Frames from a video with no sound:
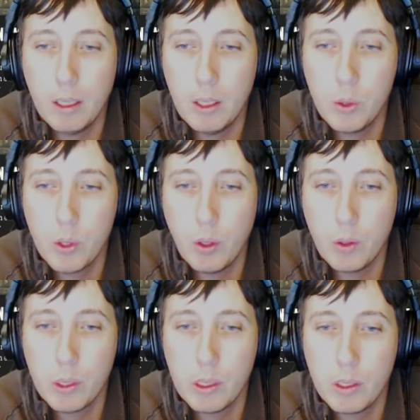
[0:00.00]
User
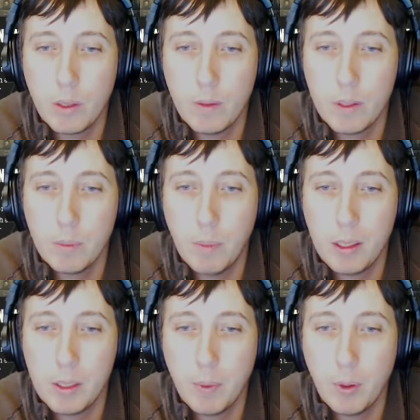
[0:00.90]
hosted servers and
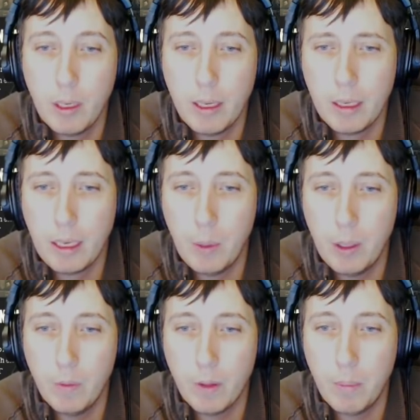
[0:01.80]
mod support. I think I
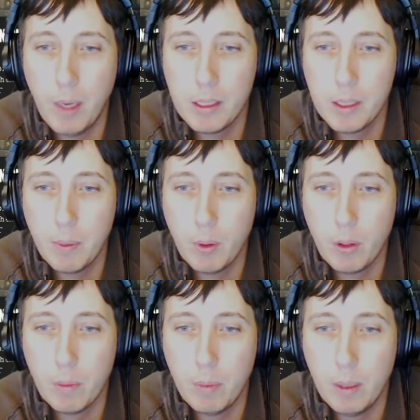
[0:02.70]
went over the mod
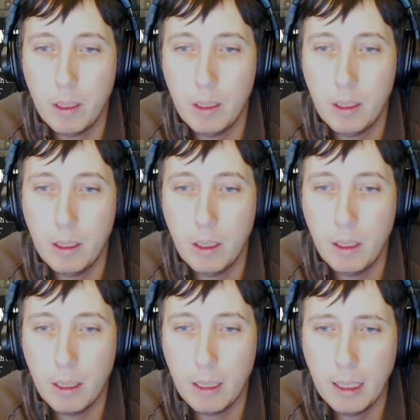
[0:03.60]
support, but
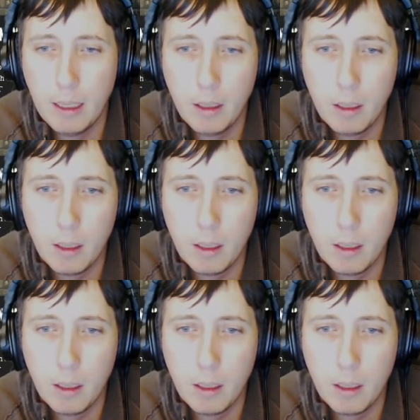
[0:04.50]
yeah.